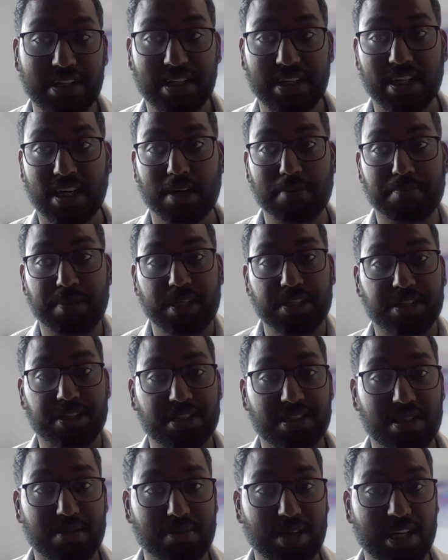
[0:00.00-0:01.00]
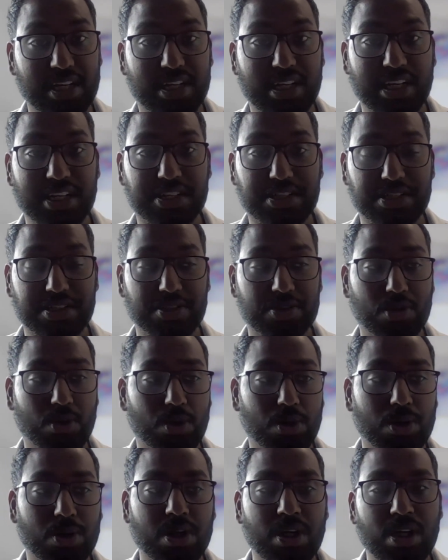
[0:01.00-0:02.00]
They can't purchase the medications,
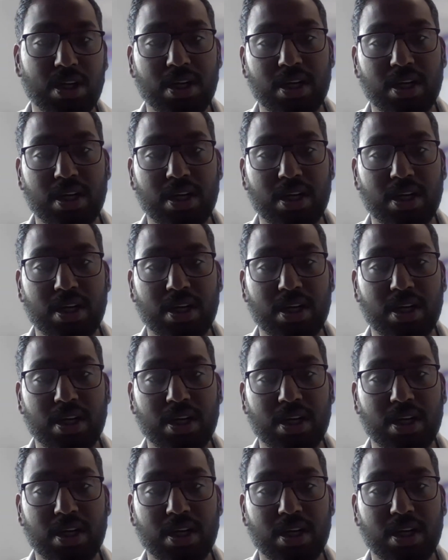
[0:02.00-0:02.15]
or